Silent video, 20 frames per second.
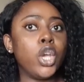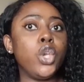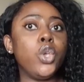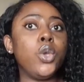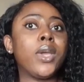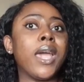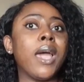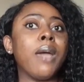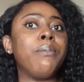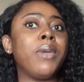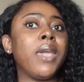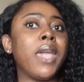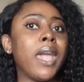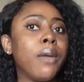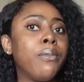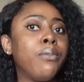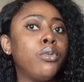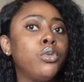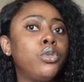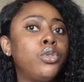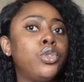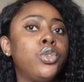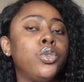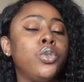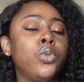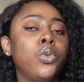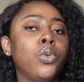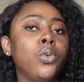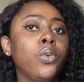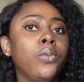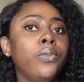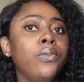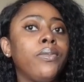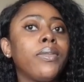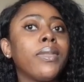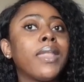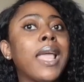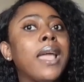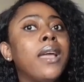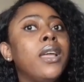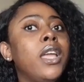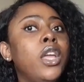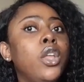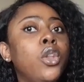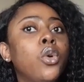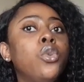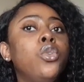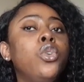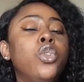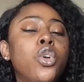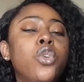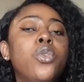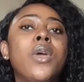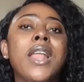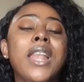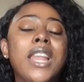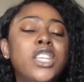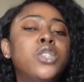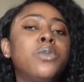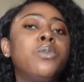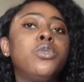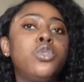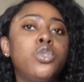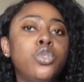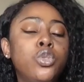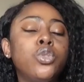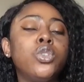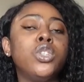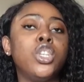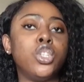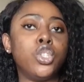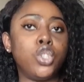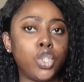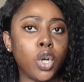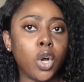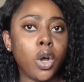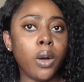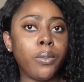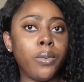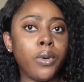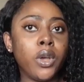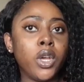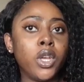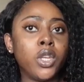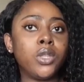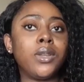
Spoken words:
you can be able to you're eligible to do the job.